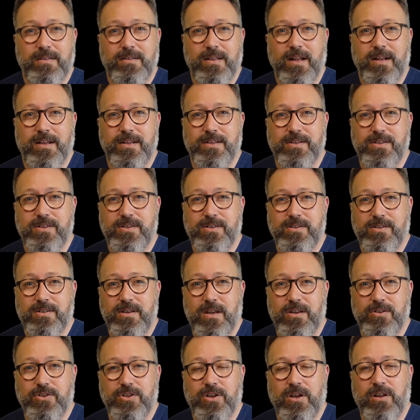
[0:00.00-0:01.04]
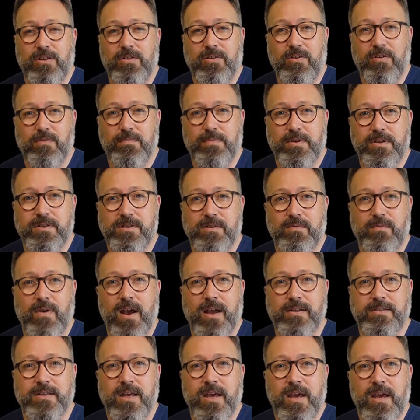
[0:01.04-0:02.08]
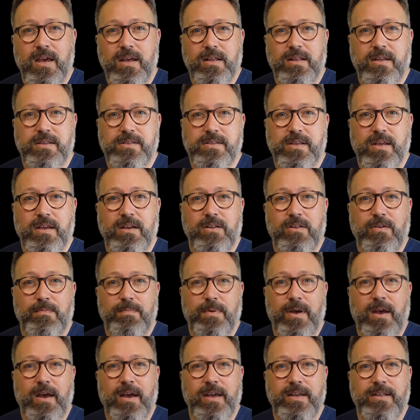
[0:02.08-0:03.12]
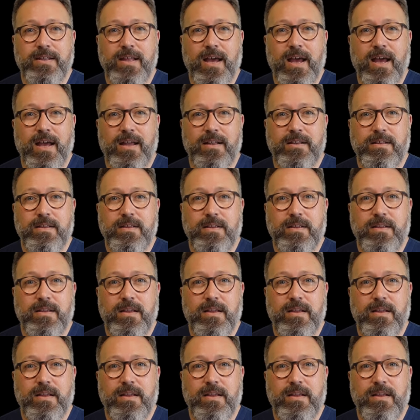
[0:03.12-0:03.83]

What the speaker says: That is such a long piece of wax. Let's take a look behind that.